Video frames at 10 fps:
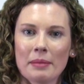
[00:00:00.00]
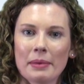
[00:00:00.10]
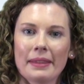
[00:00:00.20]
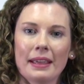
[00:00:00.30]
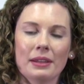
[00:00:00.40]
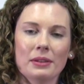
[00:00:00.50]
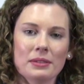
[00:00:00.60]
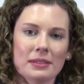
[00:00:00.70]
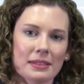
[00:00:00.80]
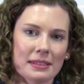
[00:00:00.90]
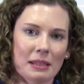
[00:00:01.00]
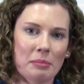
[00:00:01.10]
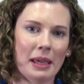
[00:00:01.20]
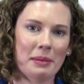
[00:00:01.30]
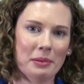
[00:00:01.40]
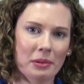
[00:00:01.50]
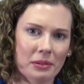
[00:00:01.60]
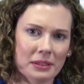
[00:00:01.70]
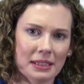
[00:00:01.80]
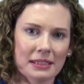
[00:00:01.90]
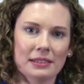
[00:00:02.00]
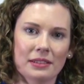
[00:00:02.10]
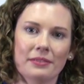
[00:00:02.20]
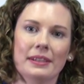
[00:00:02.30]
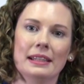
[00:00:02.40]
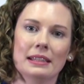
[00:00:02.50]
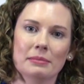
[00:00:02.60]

but they can also see people who are just not feeling